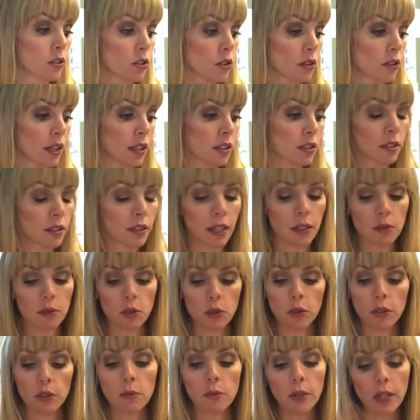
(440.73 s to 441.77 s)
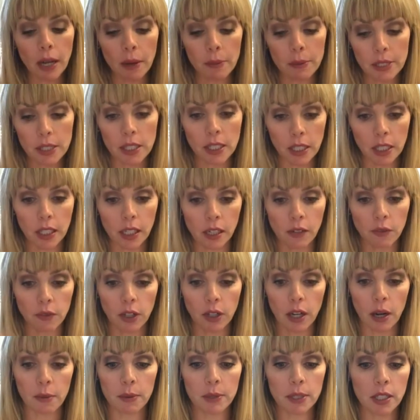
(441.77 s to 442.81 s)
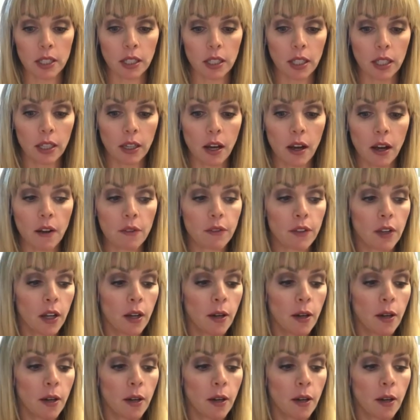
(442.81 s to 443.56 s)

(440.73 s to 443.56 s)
So that's sort of what I was thinking of when I was thinking of